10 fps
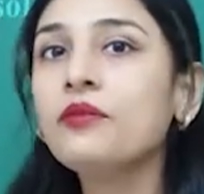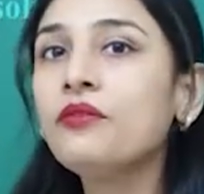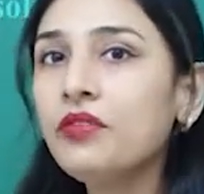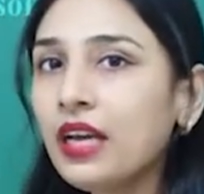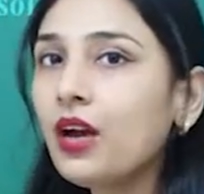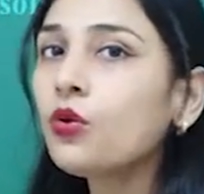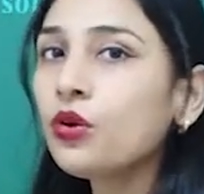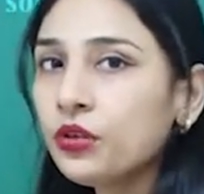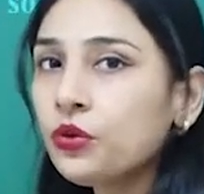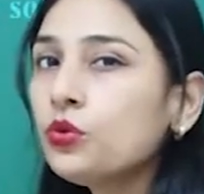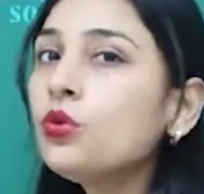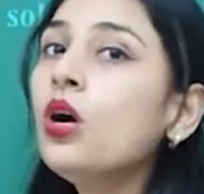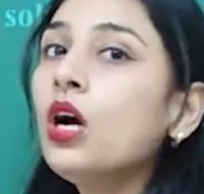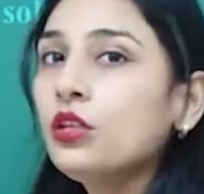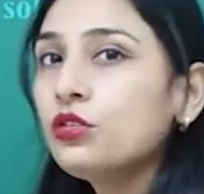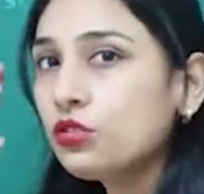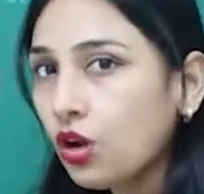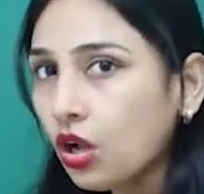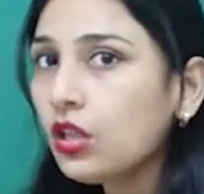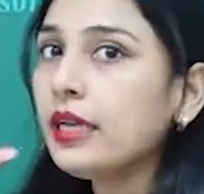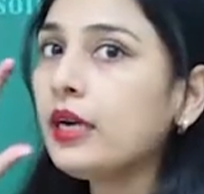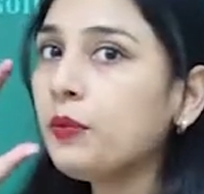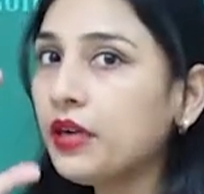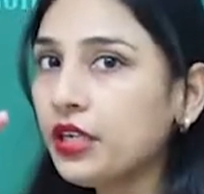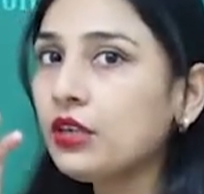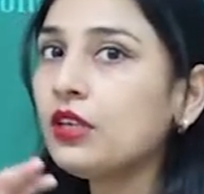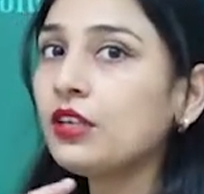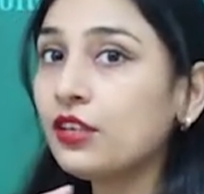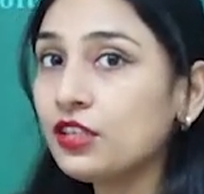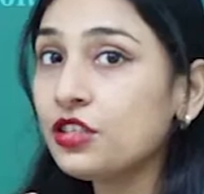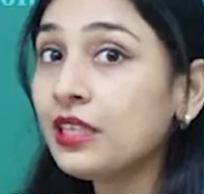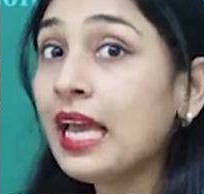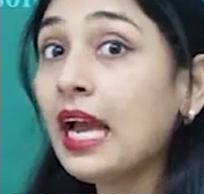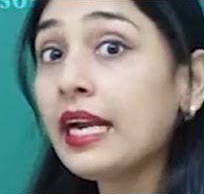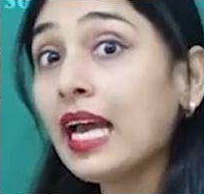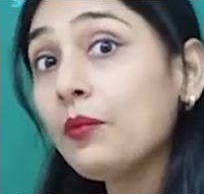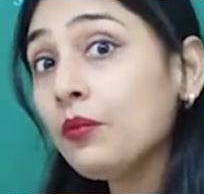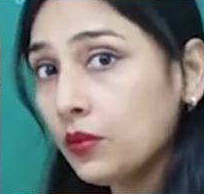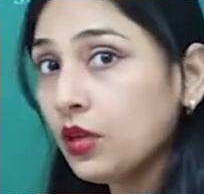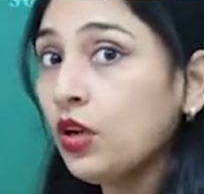We are going to solve a particular question and I am